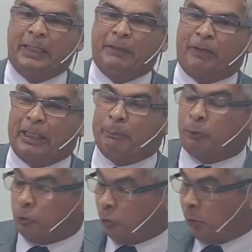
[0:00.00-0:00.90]
my
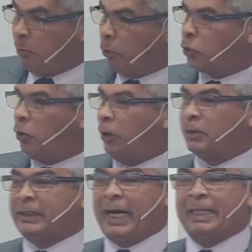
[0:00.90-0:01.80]
soul from death. And
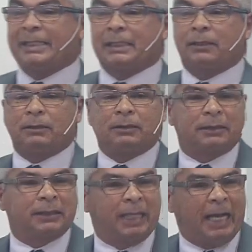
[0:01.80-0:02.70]
then it says,
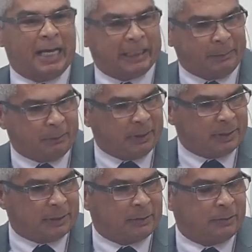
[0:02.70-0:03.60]
my eyes from
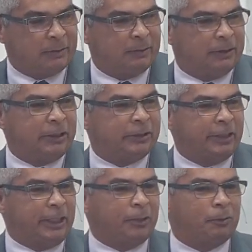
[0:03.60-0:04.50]
tears.
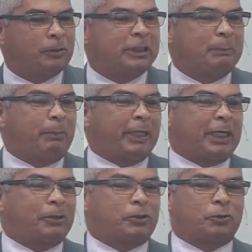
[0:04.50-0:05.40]

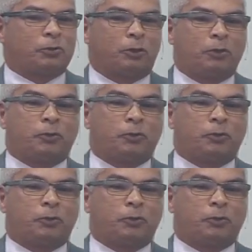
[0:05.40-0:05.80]
And